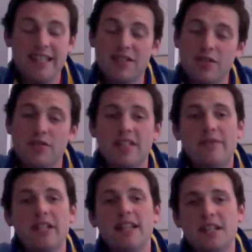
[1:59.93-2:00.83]

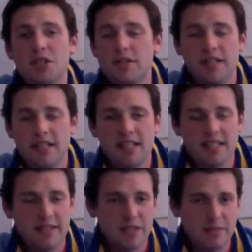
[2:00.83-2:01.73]
270 last year, and he
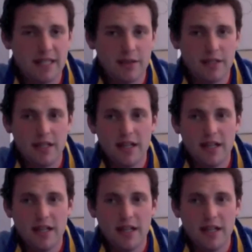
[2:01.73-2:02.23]
doesn't have any power.